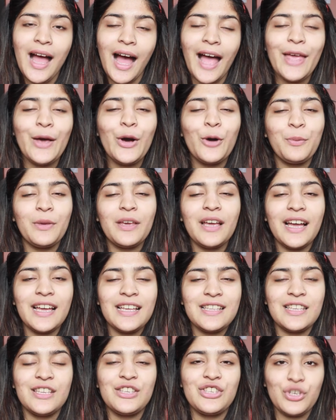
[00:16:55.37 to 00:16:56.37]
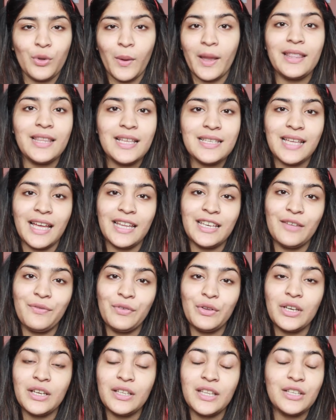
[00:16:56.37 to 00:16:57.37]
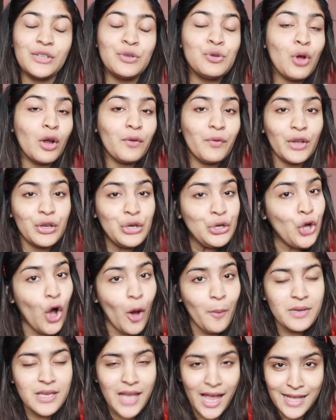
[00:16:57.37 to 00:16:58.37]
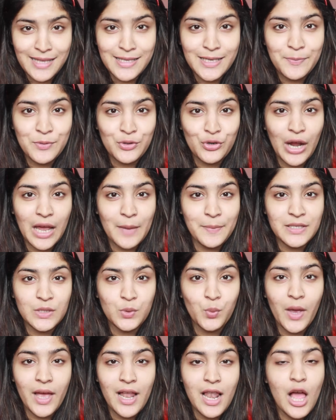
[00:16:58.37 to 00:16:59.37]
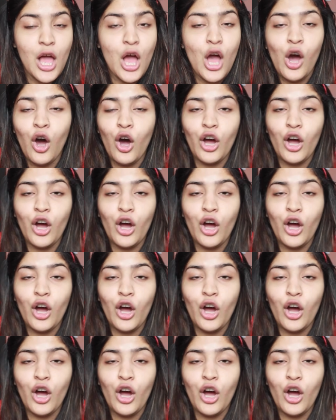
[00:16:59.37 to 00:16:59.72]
I hope you guys enjoyed this, and if you did, then do not forget to comment and subscribe as well.